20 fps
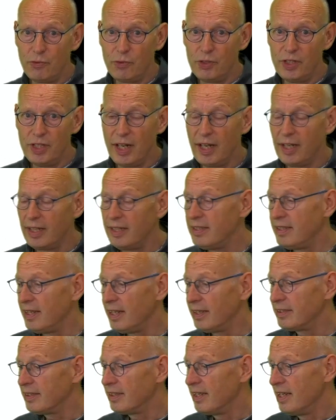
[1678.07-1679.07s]
for the
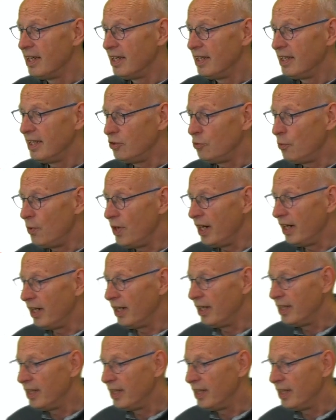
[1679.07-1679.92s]
architect is where